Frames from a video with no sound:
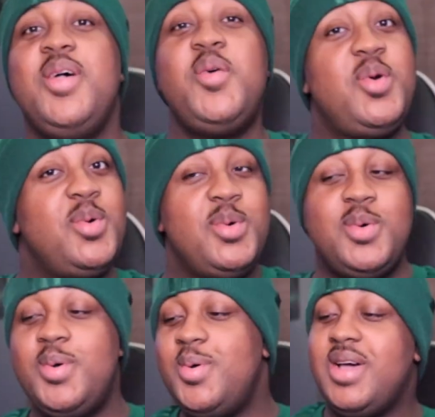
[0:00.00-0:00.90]
so
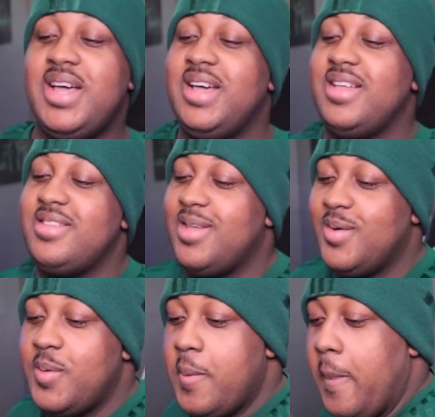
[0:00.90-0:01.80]
cool.
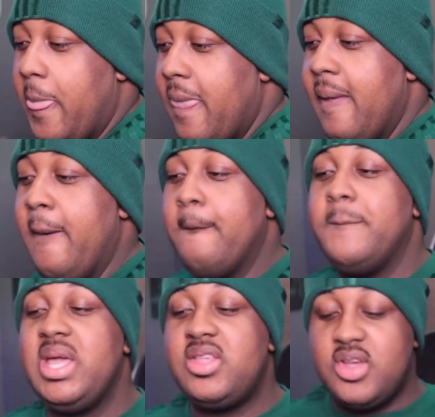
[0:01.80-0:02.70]
So,
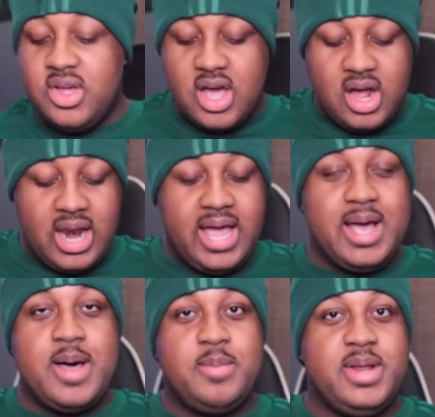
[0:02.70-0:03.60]
make sure y'all like,
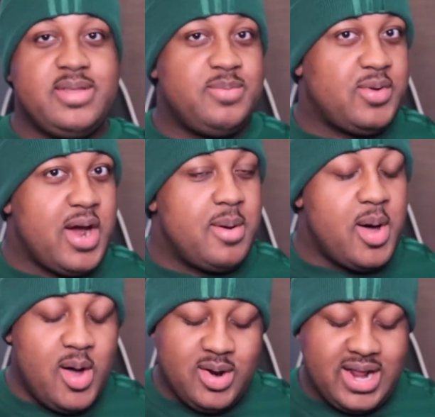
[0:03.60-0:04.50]
comment, and subscribe,
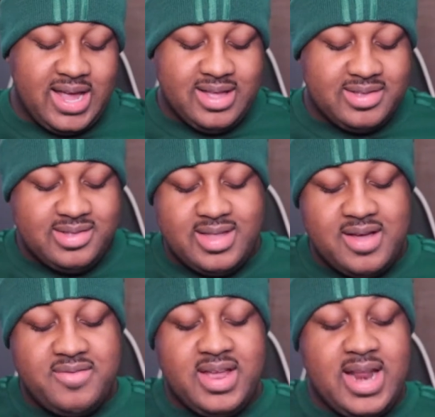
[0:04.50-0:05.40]
all of that good
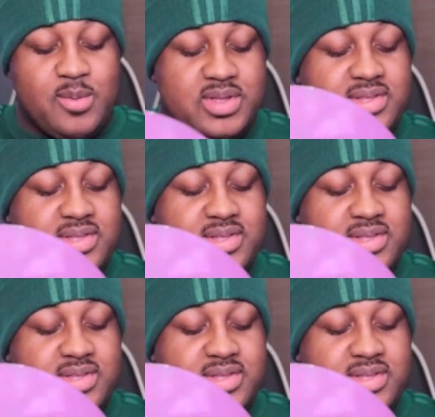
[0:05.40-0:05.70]
stuff. And I will